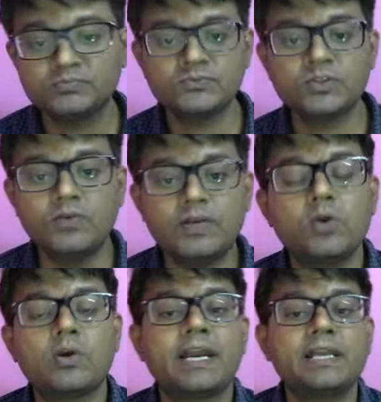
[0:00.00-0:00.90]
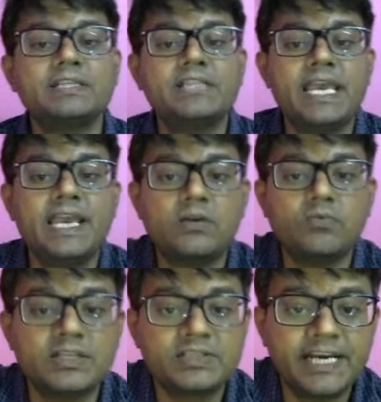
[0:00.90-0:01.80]
So when you're looking at the JEE
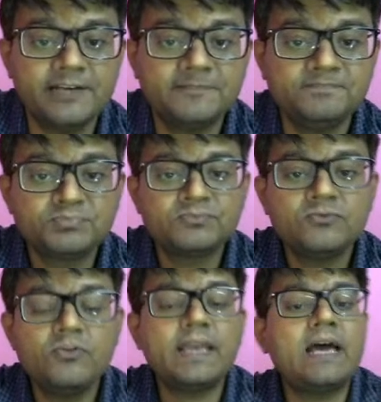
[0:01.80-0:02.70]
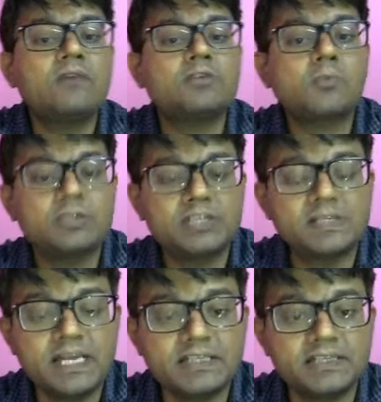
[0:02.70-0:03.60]
Advanced, right, we can have some questions
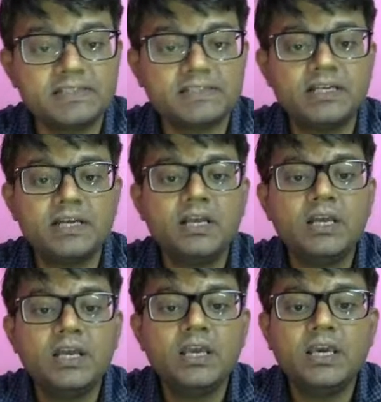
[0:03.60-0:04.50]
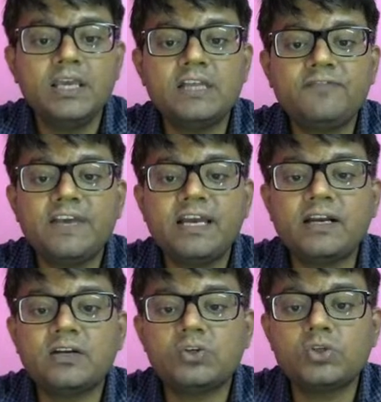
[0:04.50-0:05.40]
like this. In the
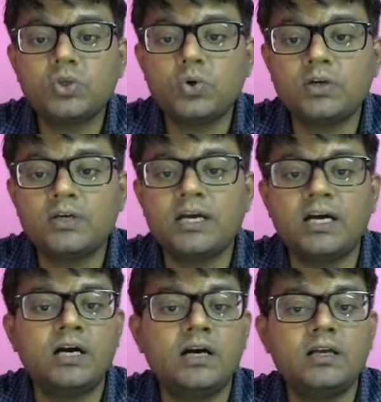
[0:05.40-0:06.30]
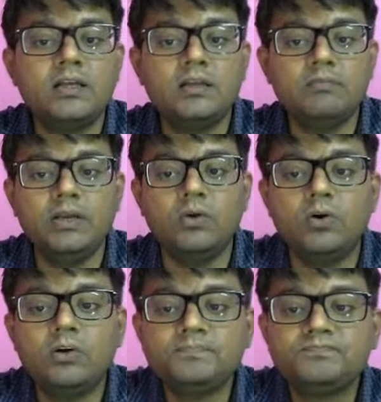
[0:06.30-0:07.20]
figure shown
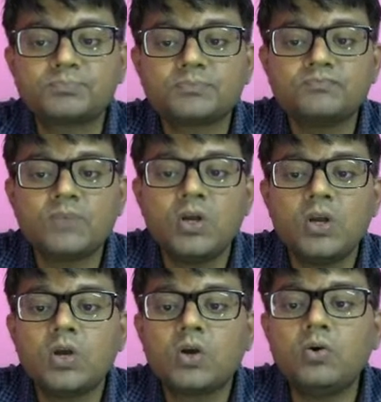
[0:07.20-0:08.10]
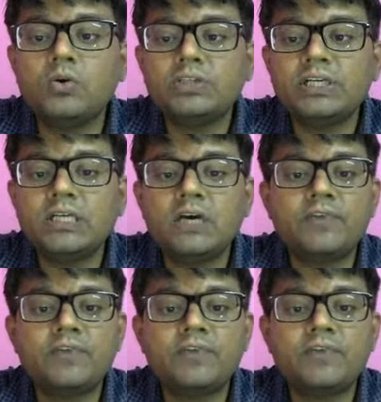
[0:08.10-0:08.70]
below, quotient of